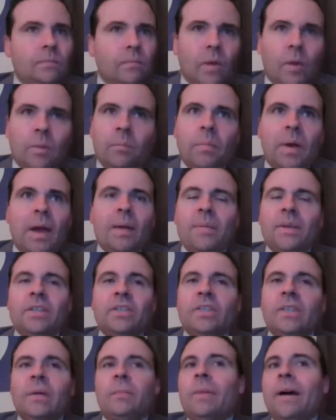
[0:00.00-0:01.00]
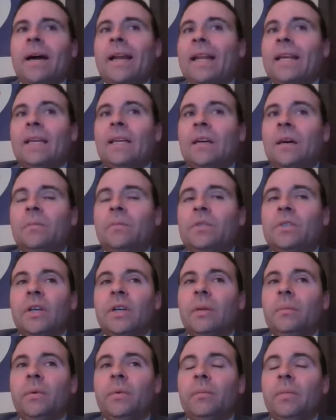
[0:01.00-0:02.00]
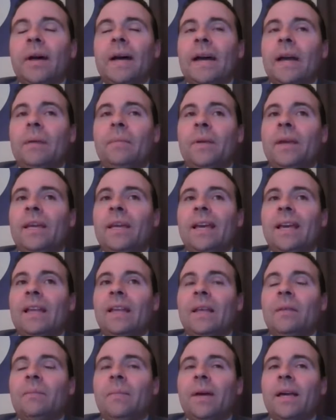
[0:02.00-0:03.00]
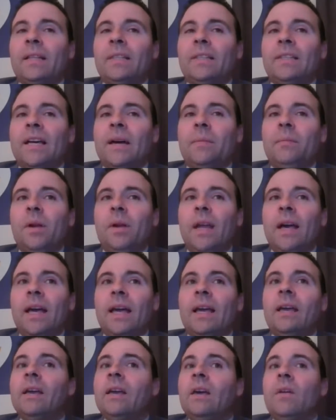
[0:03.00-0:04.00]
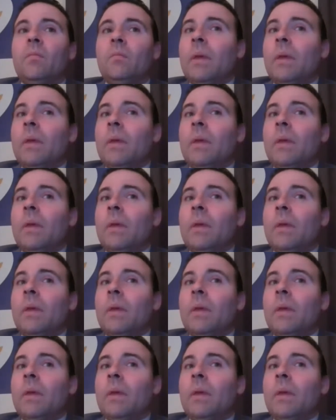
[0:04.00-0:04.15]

Maybe somebody comes up with Miami and makes that play.